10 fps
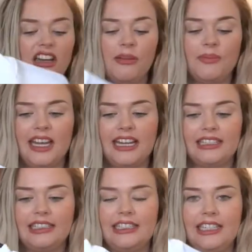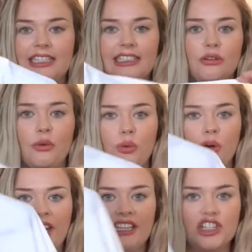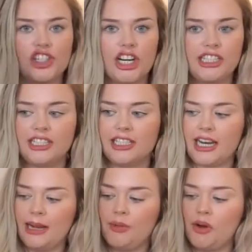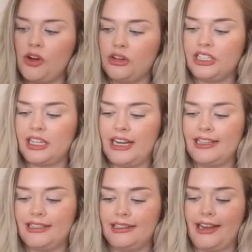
up is this white shirt that I bought. It's